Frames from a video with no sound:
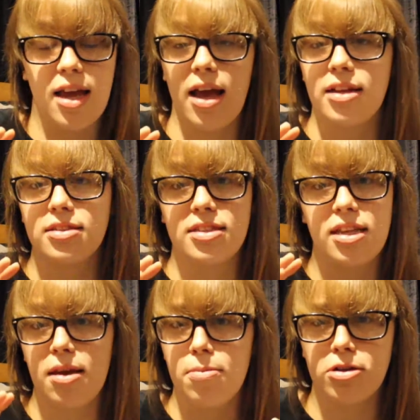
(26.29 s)
and see
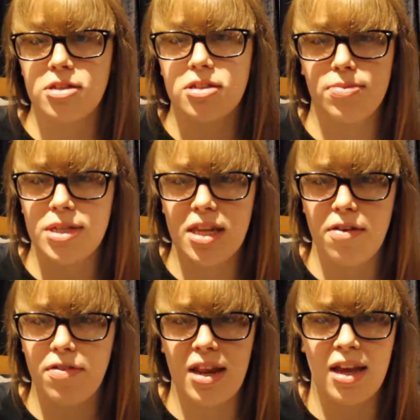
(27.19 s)
the emotions in which they're
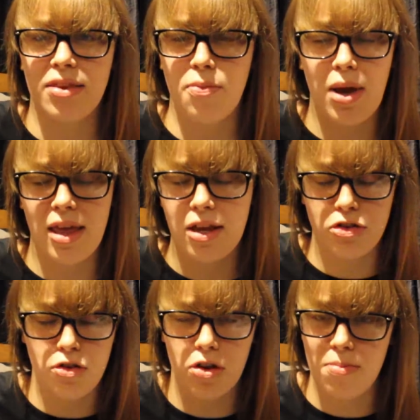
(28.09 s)
feeling and the way they
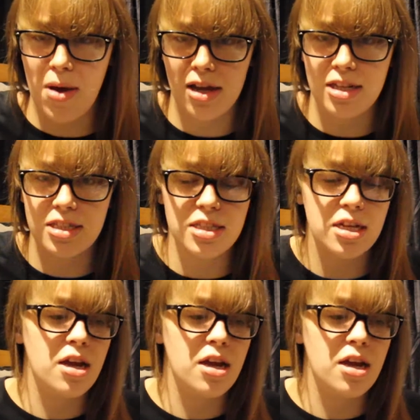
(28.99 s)
control the mind.